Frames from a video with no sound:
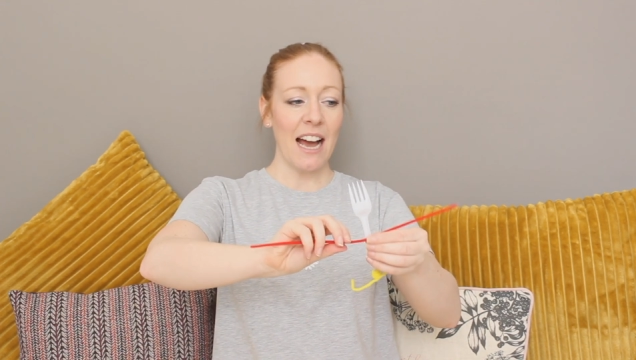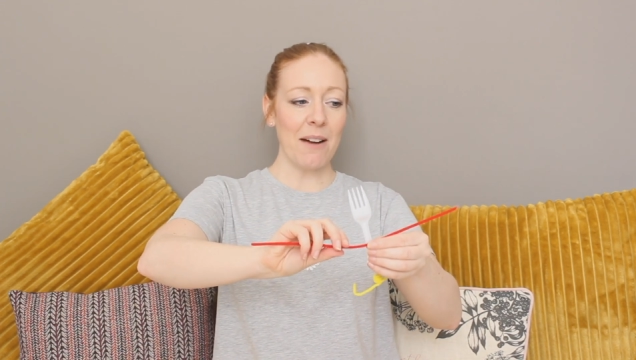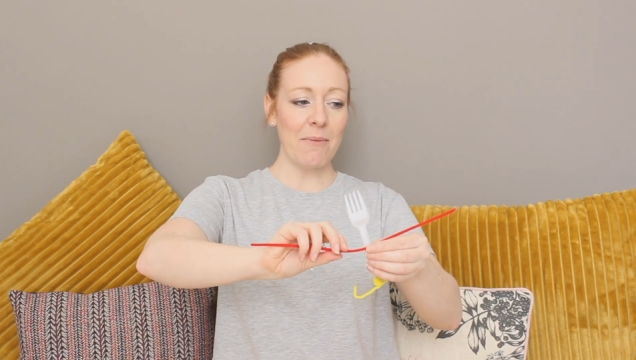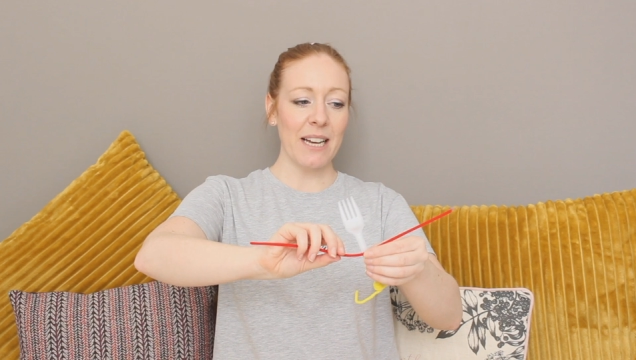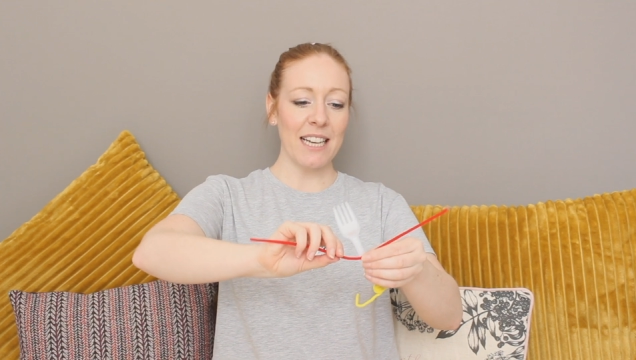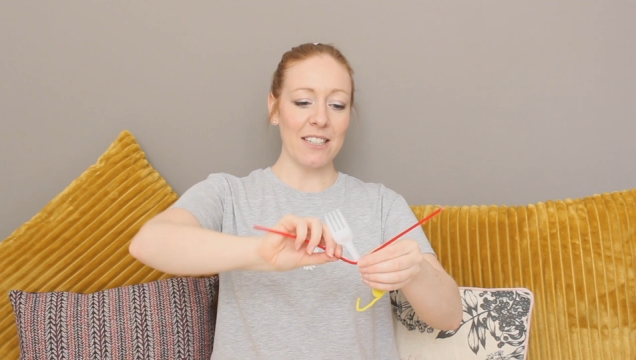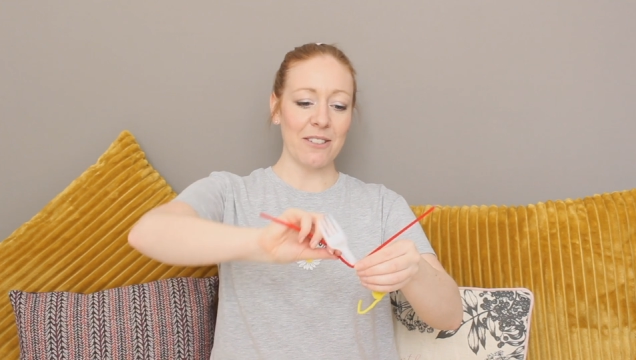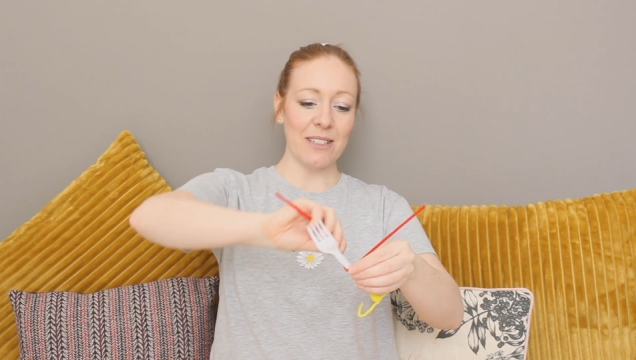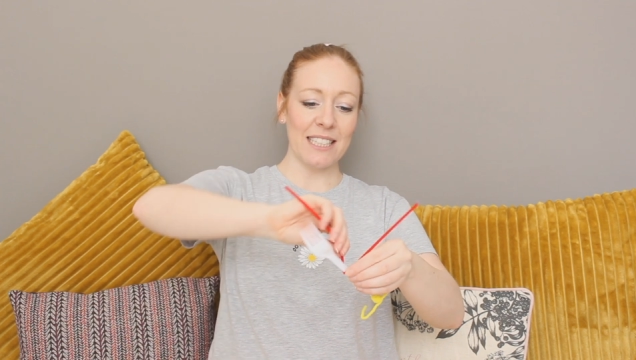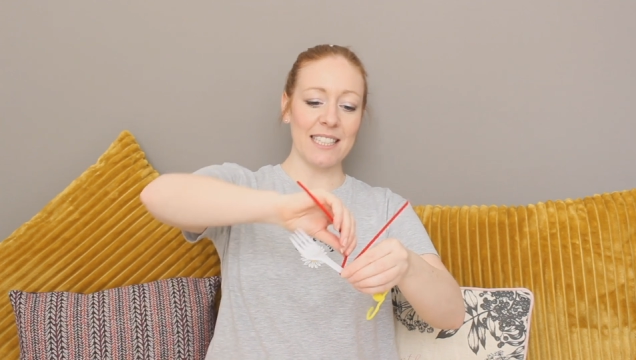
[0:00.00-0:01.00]
and we're going to
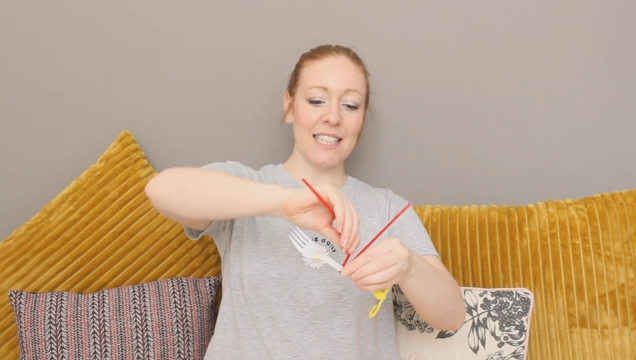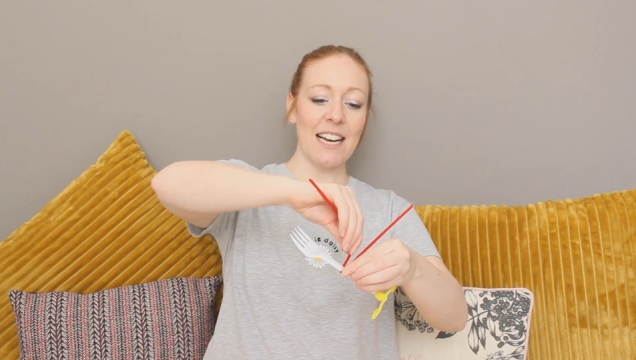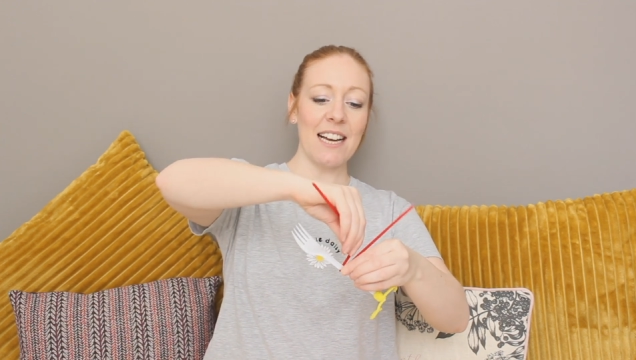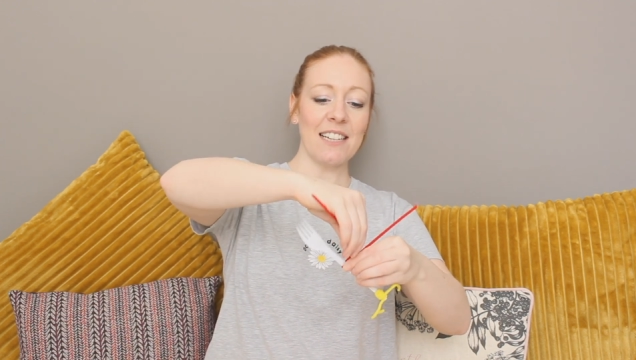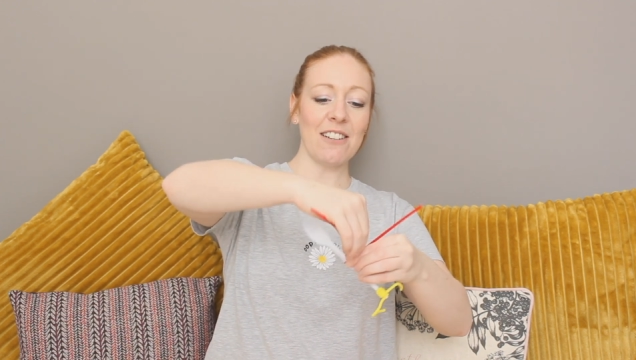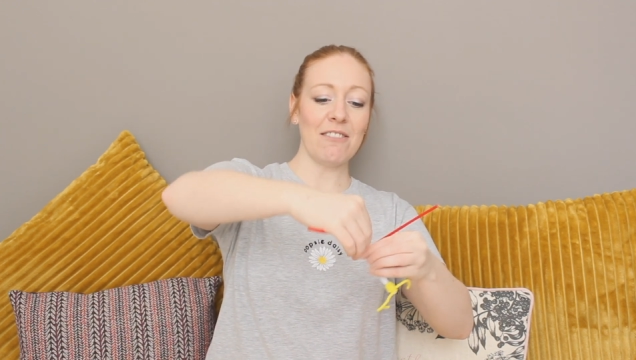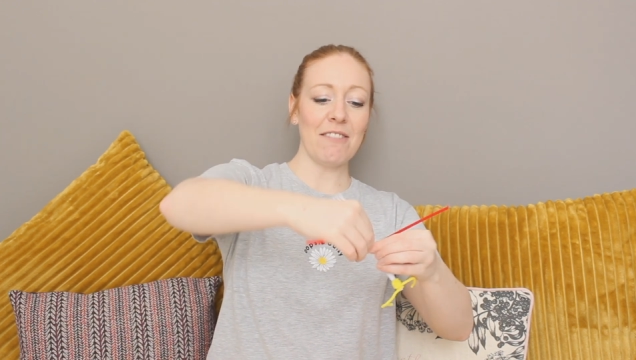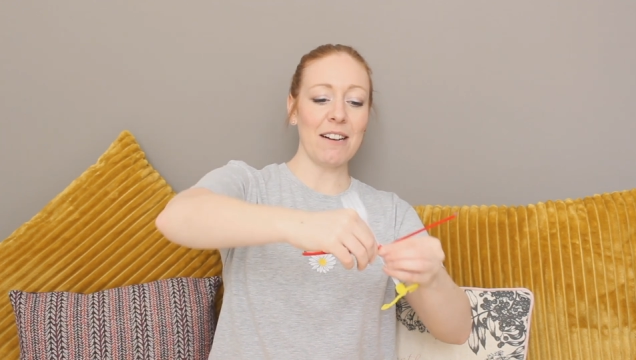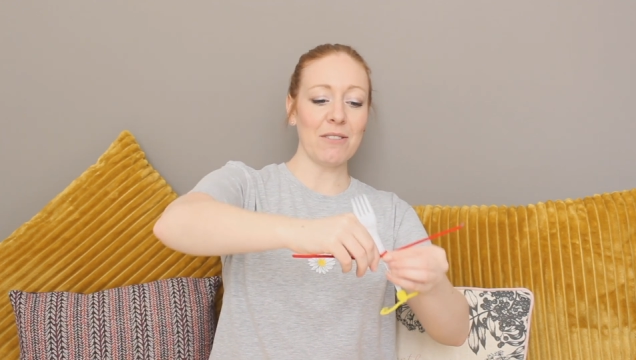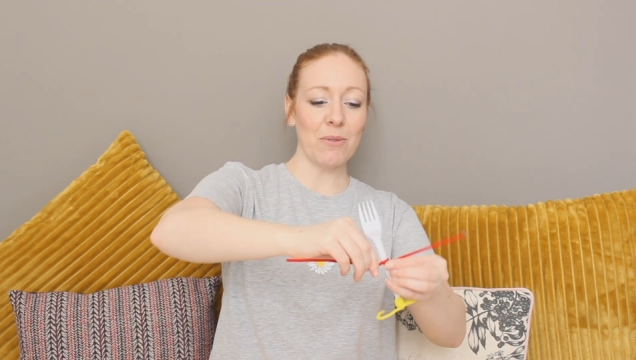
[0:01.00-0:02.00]
do a circle
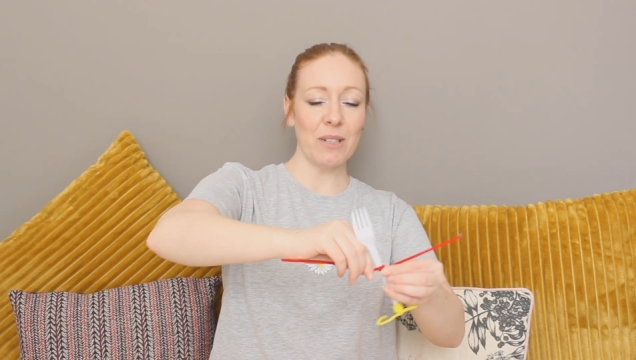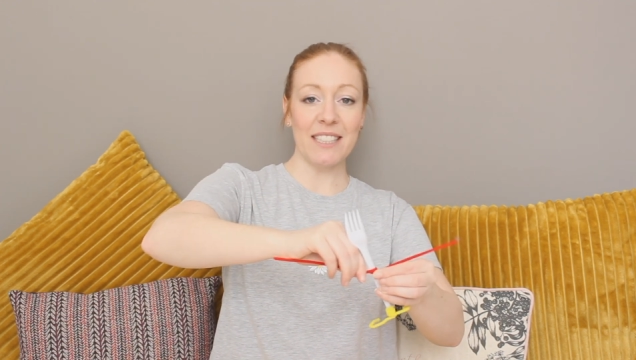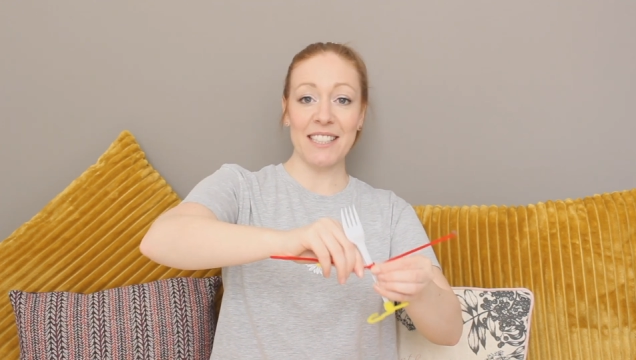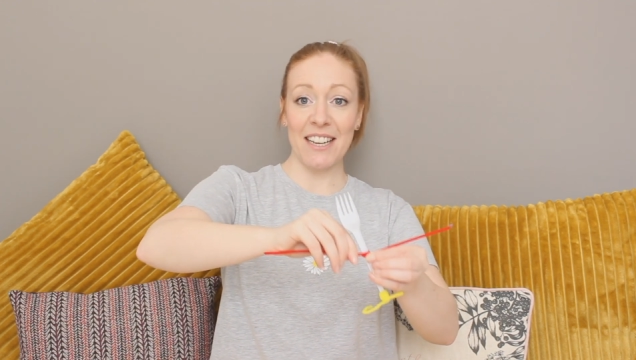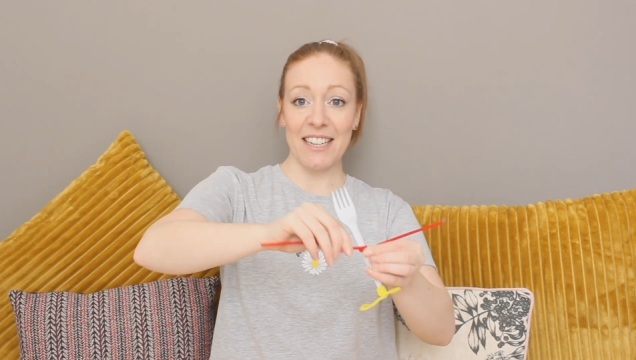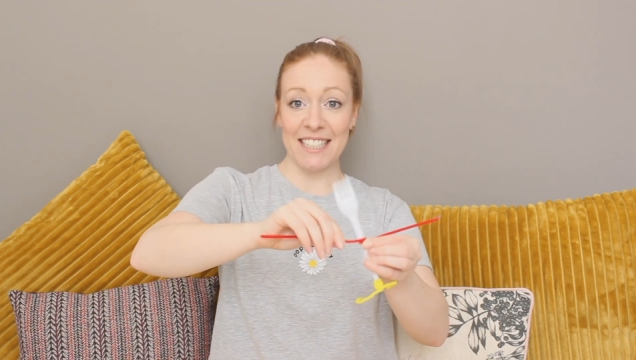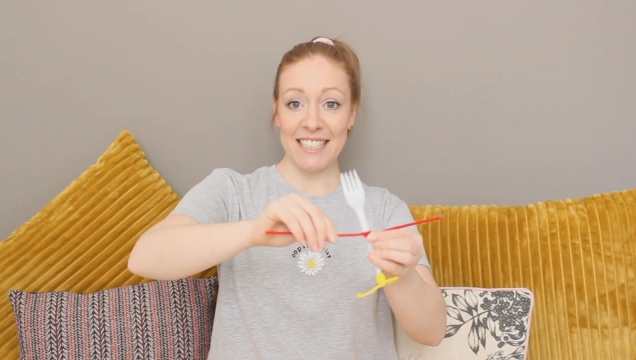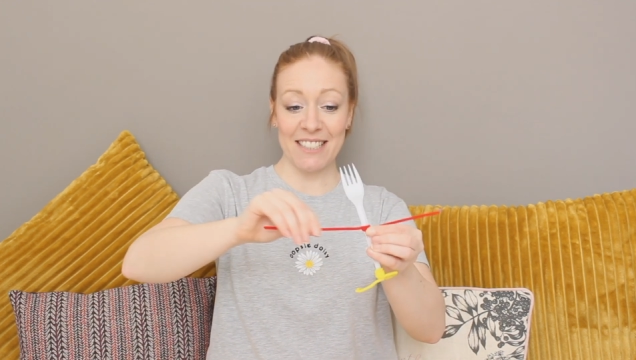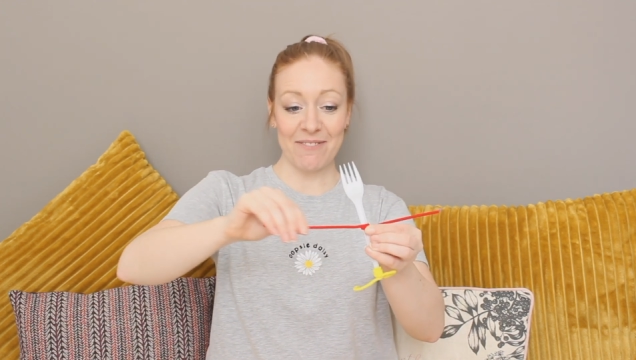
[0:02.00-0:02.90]
round one side,